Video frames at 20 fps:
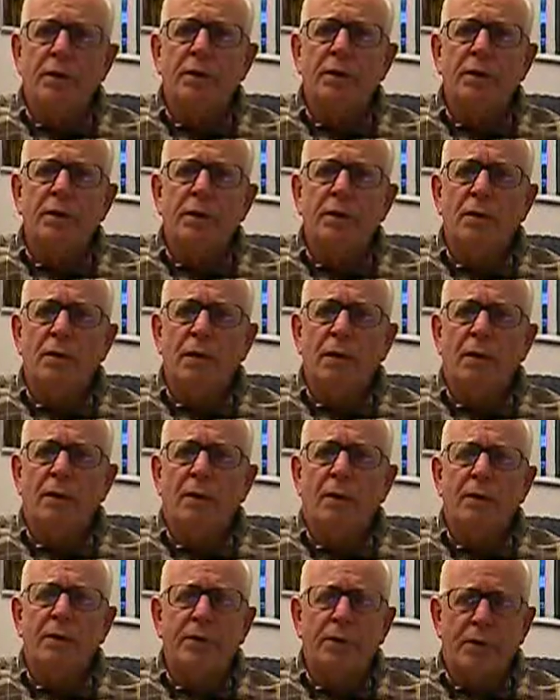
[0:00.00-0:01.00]
you can do
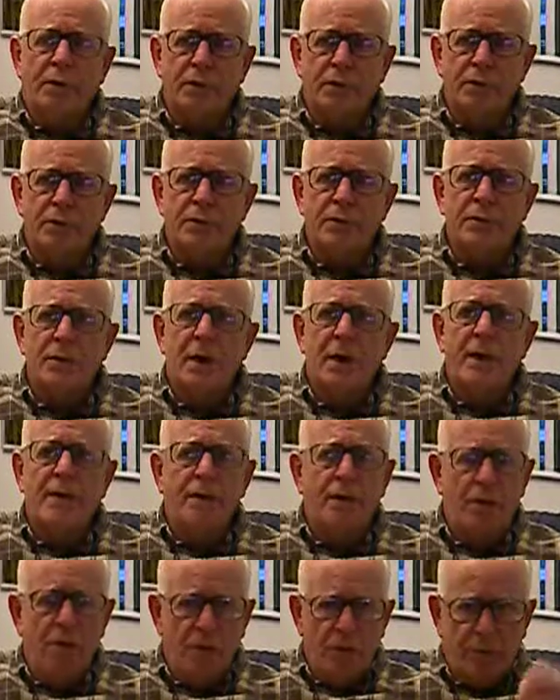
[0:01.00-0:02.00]
it on your own
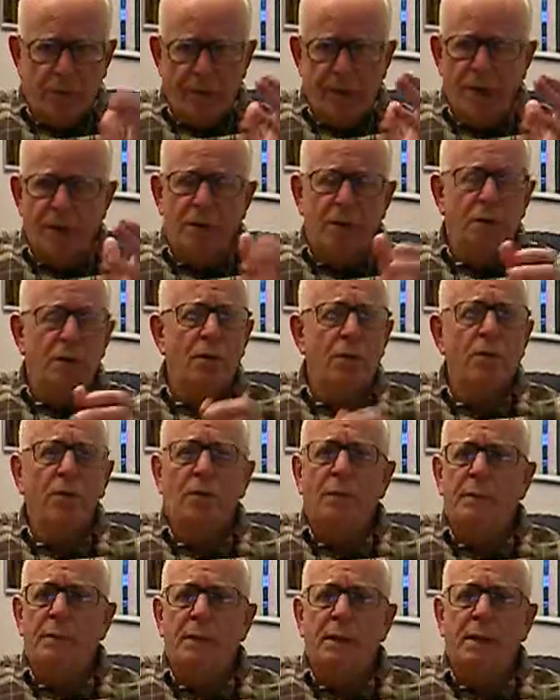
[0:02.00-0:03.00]
strength, you think
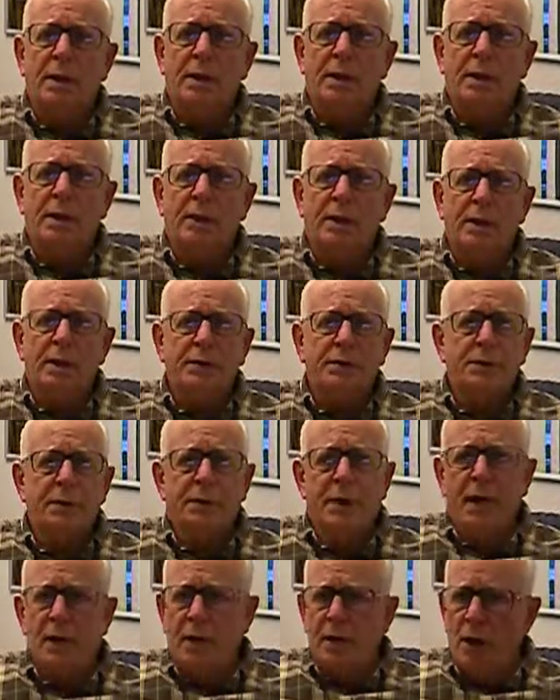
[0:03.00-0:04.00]
you can become a
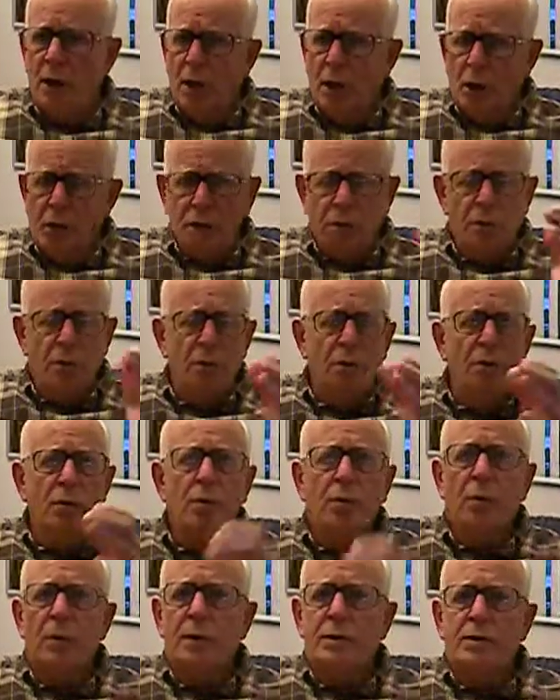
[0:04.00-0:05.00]
Christian that
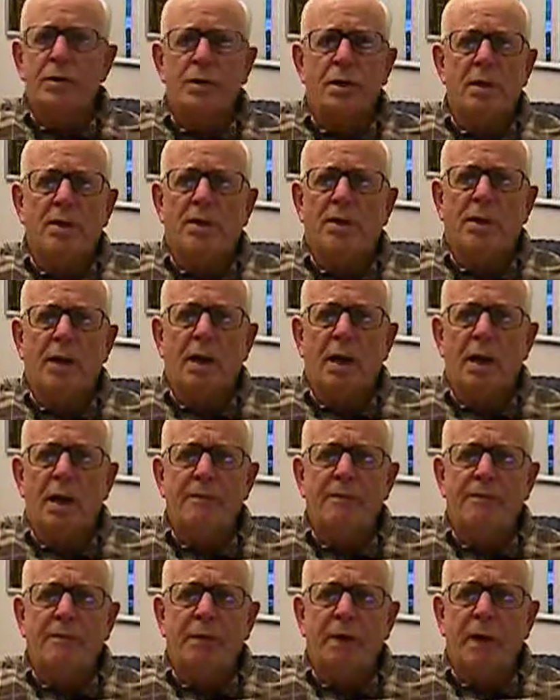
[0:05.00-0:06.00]
you want to turn your
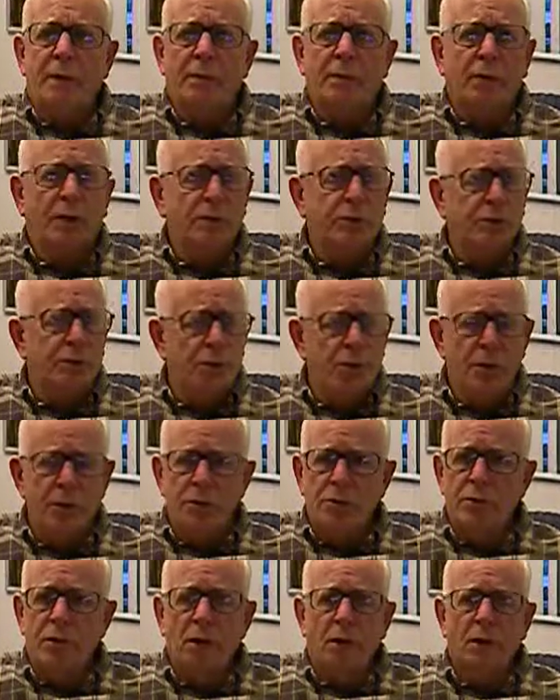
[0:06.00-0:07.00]
life around because
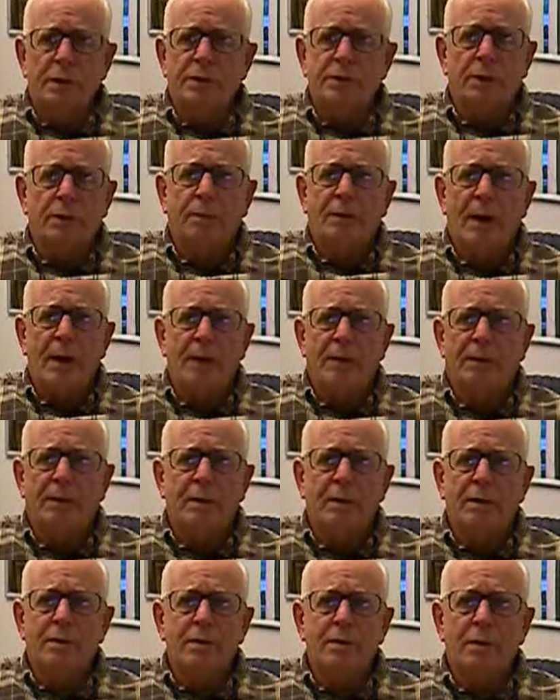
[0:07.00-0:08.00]
you know it's the
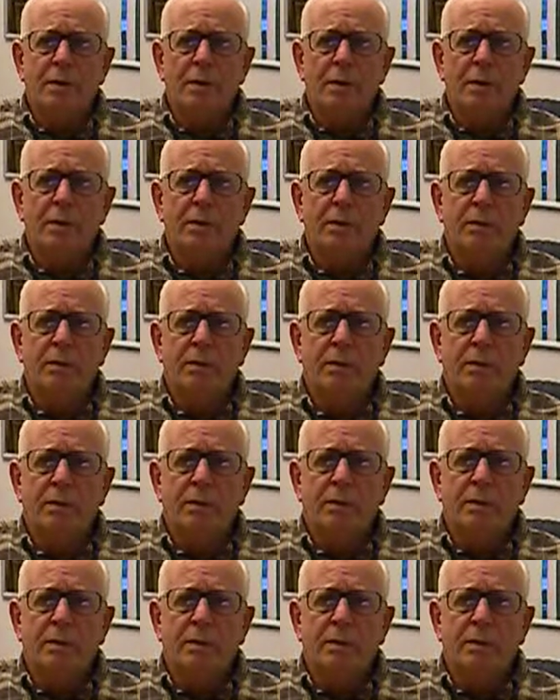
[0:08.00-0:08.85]
right thing to do,